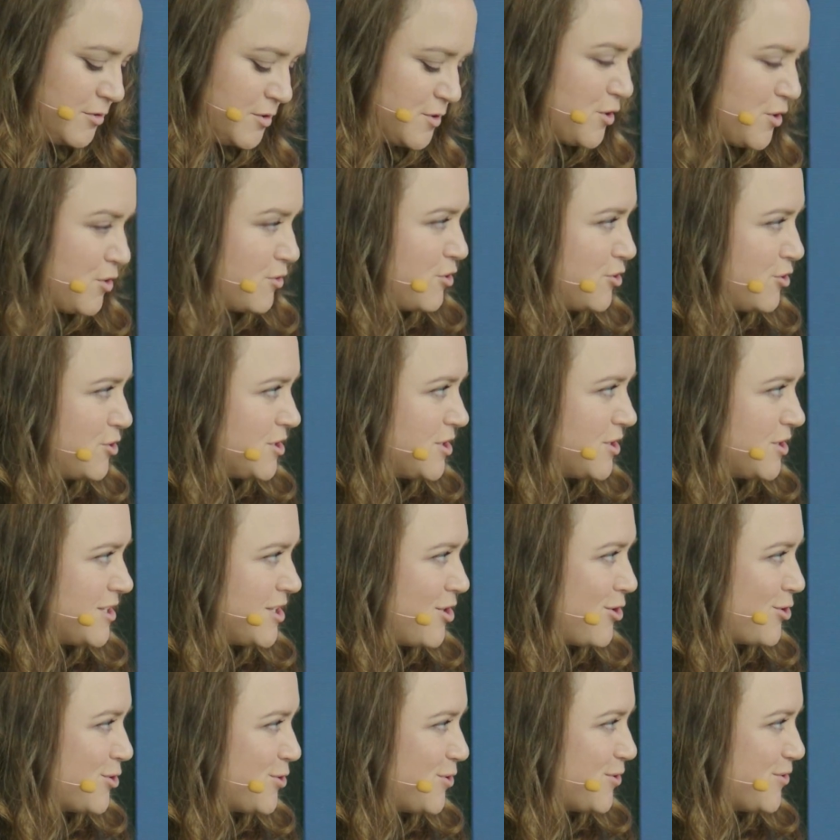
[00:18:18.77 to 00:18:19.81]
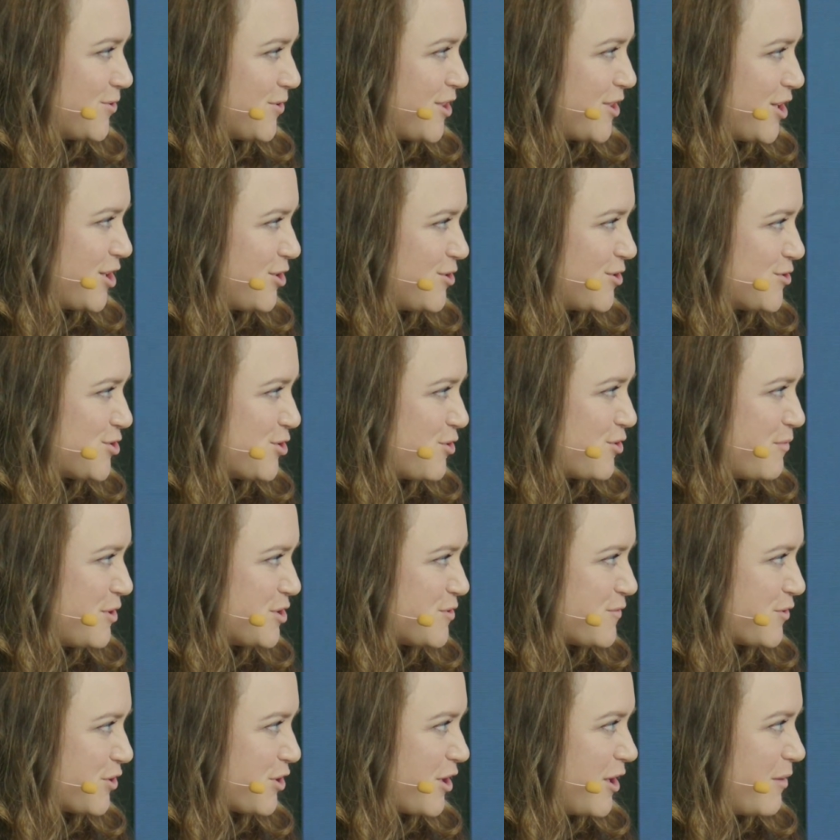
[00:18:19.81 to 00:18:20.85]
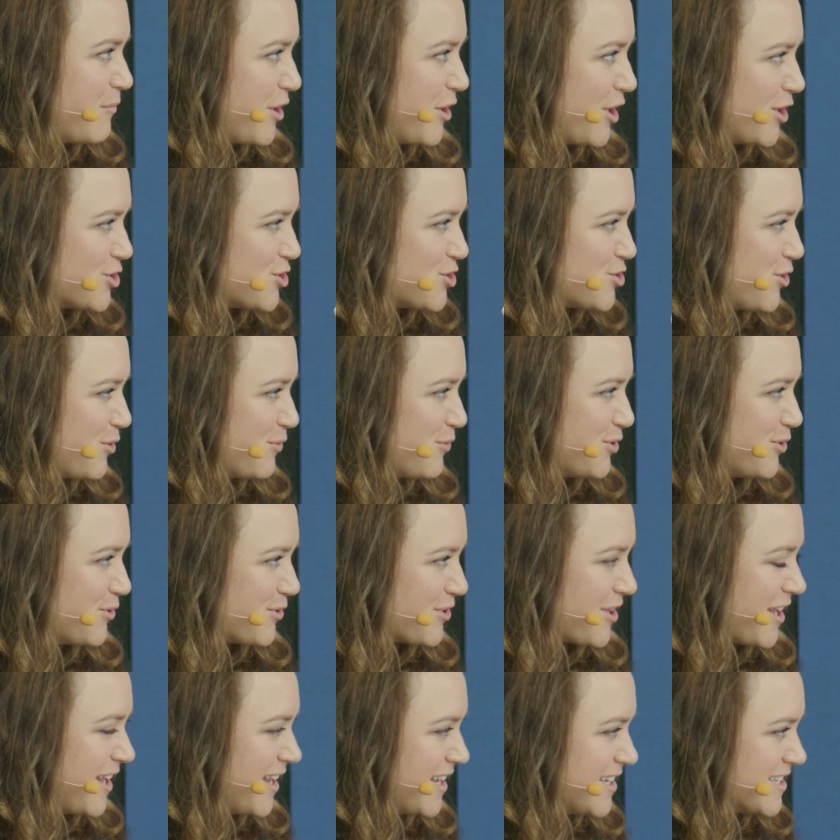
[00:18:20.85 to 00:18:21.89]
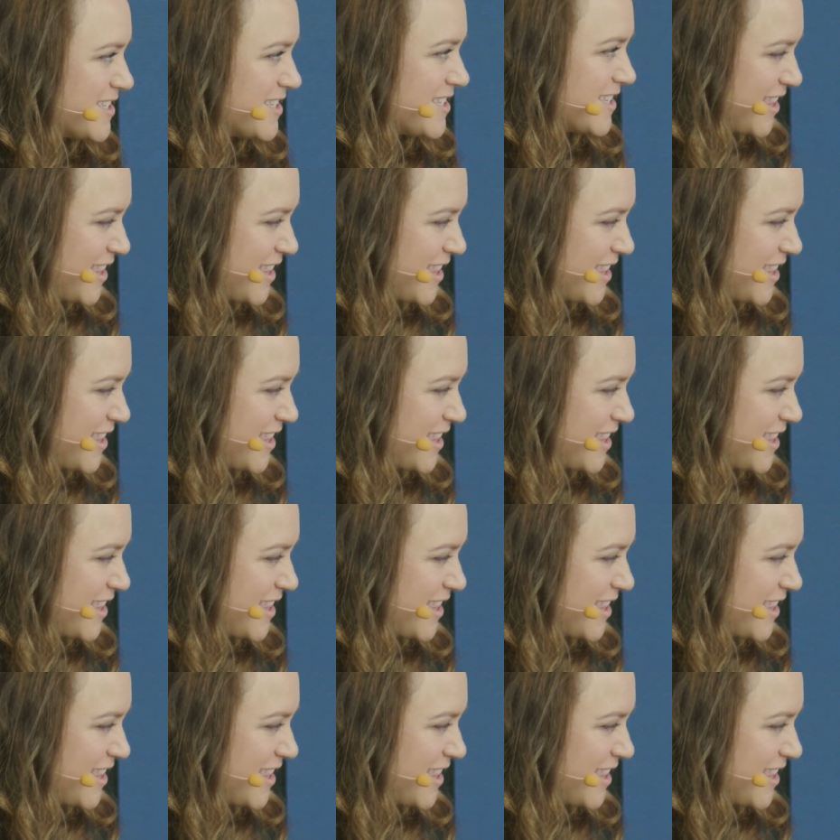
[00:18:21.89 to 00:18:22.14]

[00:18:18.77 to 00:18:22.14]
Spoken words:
it was so good to talk to you. Thank you so much for coming and showing your case.